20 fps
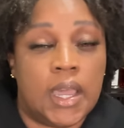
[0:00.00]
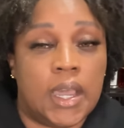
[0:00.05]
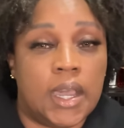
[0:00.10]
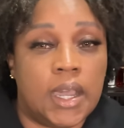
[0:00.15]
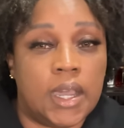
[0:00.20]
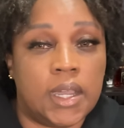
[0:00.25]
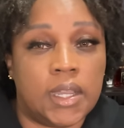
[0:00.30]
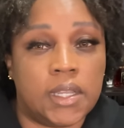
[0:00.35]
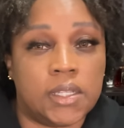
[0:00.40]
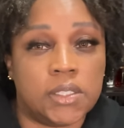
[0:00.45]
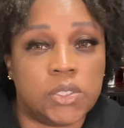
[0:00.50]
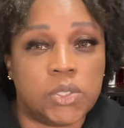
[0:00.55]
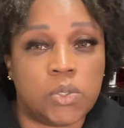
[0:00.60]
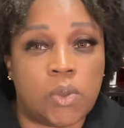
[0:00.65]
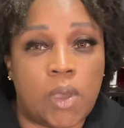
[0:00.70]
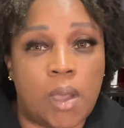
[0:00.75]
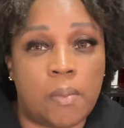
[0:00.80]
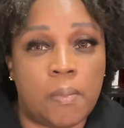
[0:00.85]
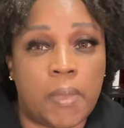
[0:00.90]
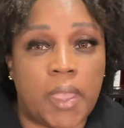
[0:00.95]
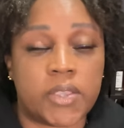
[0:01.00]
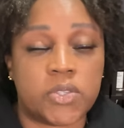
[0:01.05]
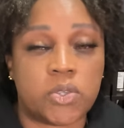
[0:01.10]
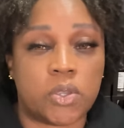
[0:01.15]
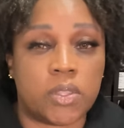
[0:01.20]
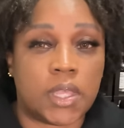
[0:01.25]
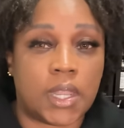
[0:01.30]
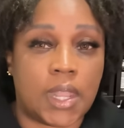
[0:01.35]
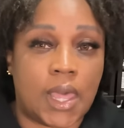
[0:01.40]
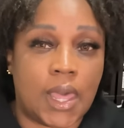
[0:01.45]
Uh, so I'll make
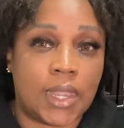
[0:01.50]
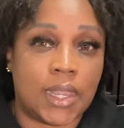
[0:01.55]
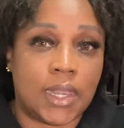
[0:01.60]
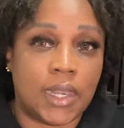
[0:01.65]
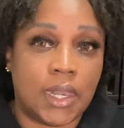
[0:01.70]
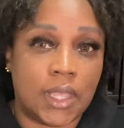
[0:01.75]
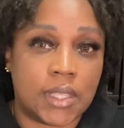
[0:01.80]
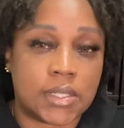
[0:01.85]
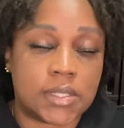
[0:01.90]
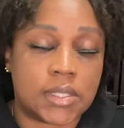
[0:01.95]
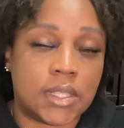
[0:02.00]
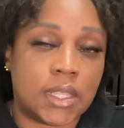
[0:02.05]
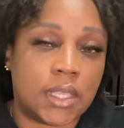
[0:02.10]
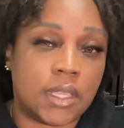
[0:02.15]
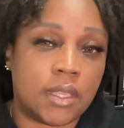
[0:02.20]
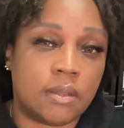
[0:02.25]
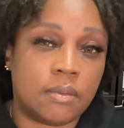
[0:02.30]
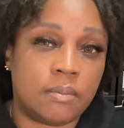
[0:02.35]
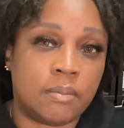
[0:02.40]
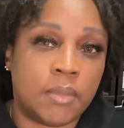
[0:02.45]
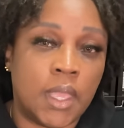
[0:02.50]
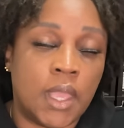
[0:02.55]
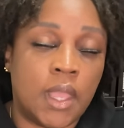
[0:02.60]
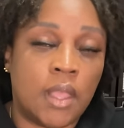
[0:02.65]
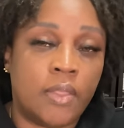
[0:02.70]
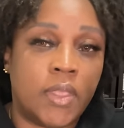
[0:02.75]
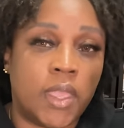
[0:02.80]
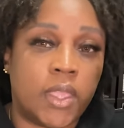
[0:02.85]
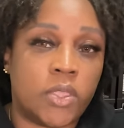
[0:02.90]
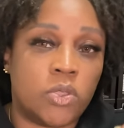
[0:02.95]
sure that I list them.
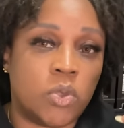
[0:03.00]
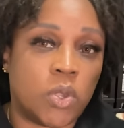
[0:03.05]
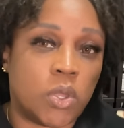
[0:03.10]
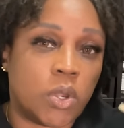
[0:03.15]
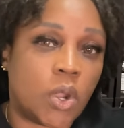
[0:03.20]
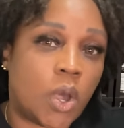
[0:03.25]
And you can